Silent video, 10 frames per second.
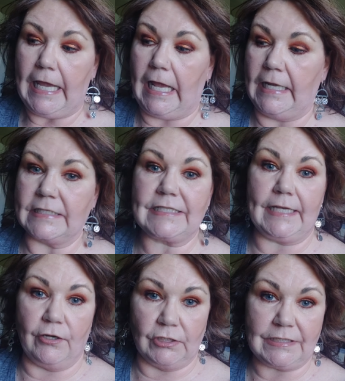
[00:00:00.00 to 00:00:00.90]
and it's
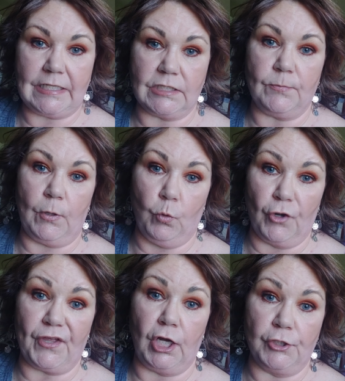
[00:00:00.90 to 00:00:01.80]
guaranteed to be
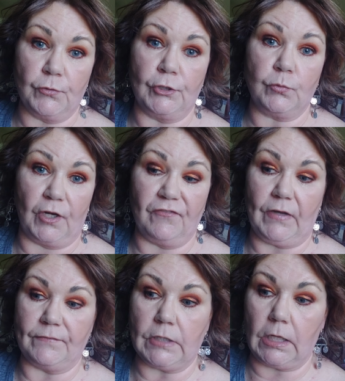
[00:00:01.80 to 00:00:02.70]
worth
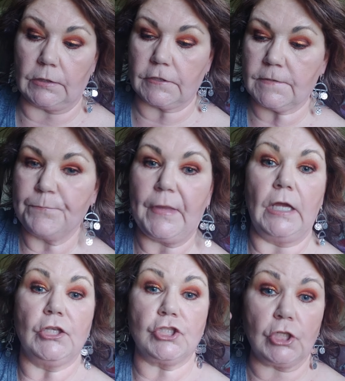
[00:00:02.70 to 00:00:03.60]
$125.
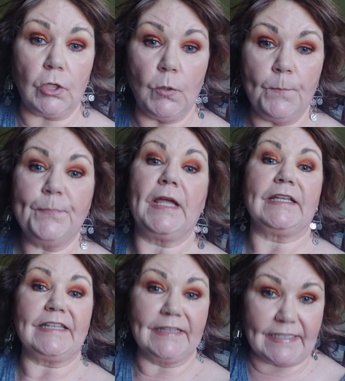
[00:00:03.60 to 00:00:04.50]
So
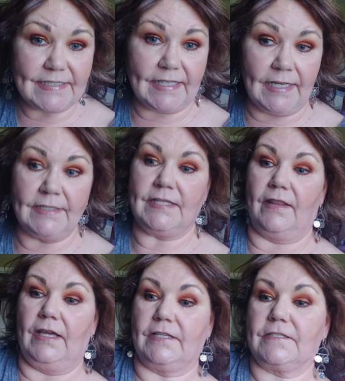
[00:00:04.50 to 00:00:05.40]
let's get into
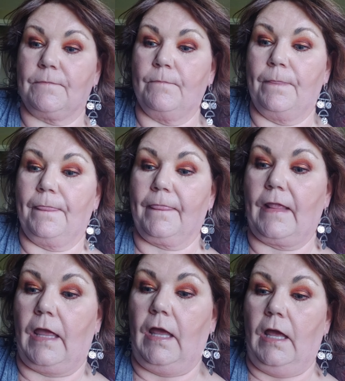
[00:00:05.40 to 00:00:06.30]
this.
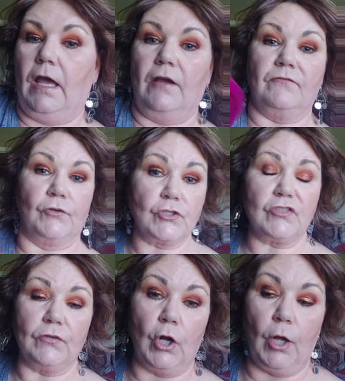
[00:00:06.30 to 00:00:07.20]

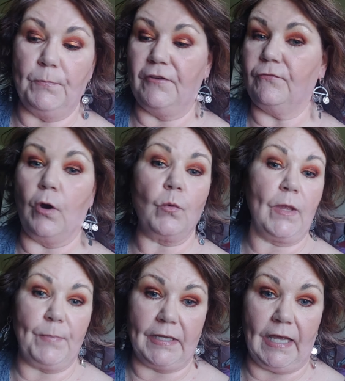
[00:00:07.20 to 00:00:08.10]
First of all, before
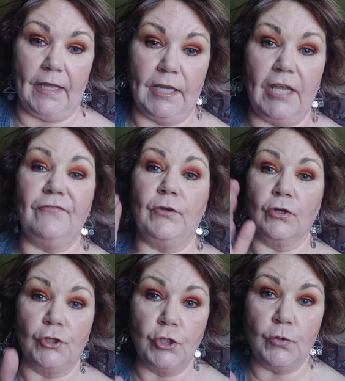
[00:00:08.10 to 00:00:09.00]
we begin, if
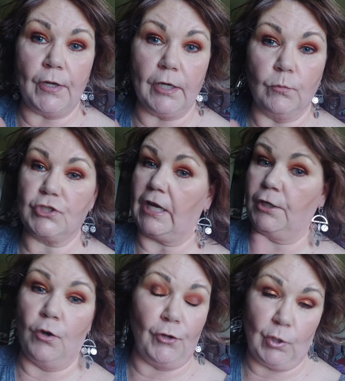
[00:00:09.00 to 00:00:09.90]
you're new here, which I
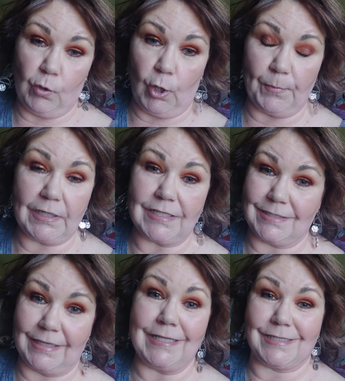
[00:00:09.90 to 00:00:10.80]
know you are
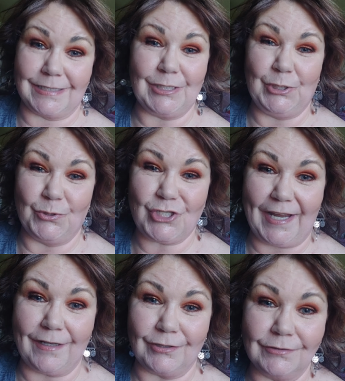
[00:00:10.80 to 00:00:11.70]
because this is a new
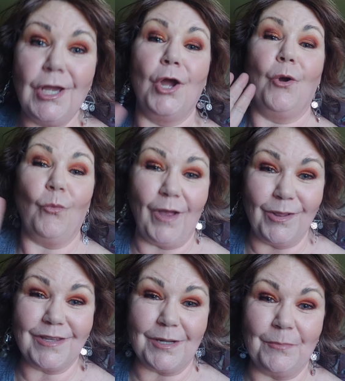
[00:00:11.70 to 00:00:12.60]
channel,
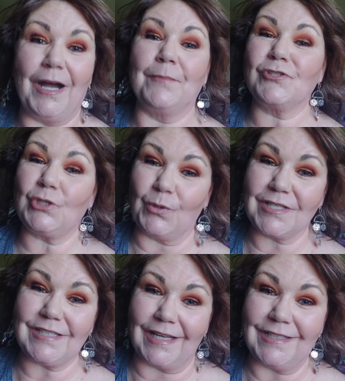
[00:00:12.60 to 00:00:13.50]
welcome. I'm so
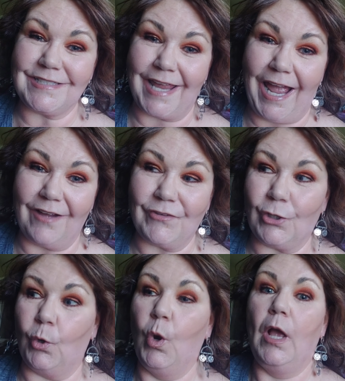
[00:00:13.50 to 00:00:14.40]
excited to have
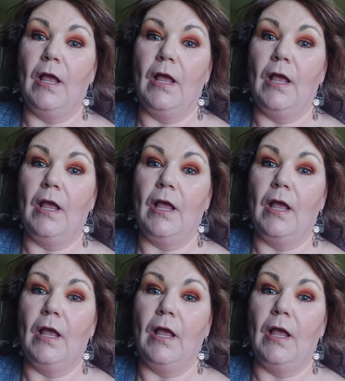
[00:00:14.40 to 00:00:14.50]
you.